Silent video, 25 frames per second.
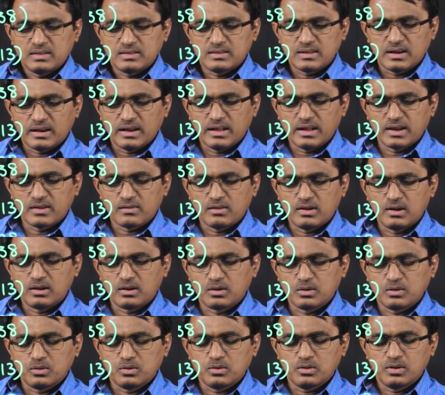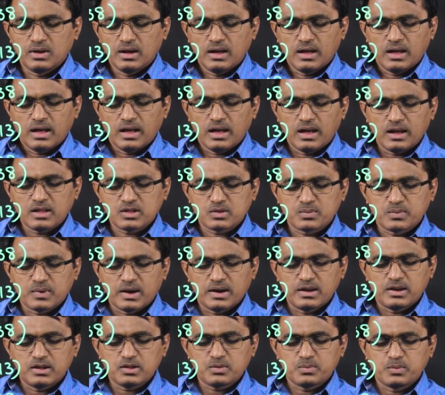z equal to x
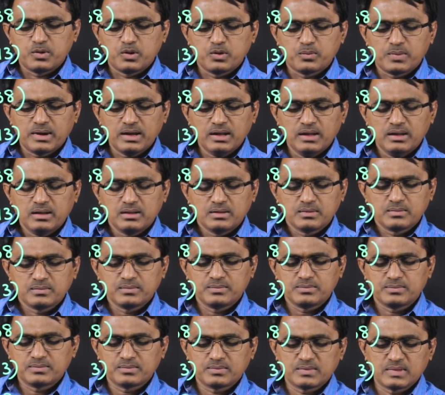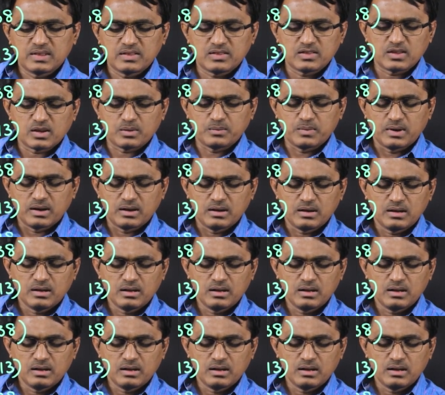minus mu by sigma.